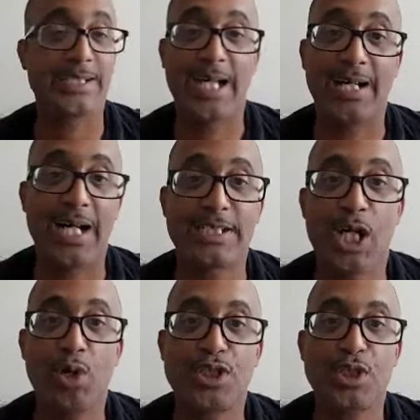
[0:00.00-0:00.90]
I, I, I
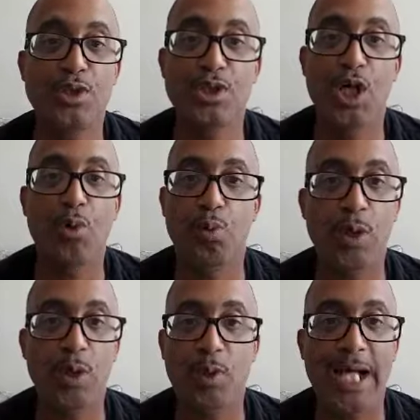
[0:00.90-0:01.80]
told you, you know
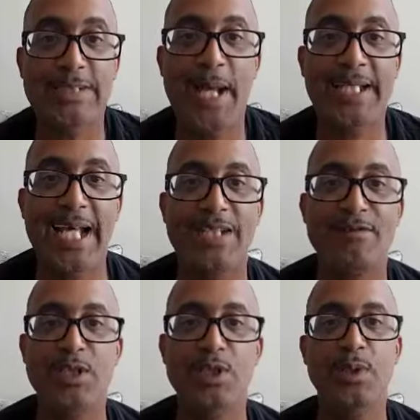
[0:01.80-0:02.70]
what, what I expect out
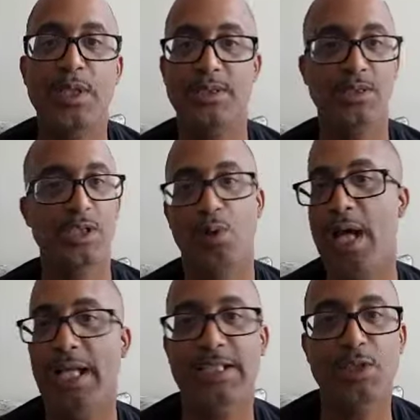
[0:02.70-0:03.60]
of you, and you know,
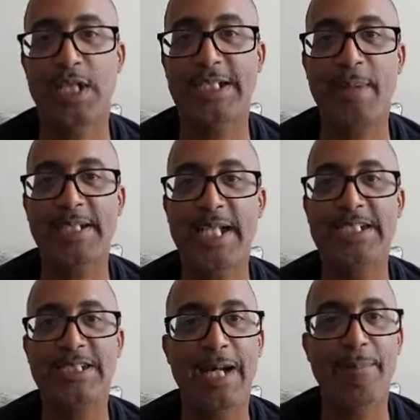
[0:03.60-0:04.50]
hey, those
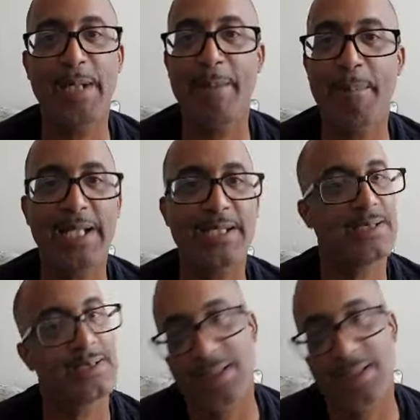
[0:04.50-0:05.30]
expectations not being met.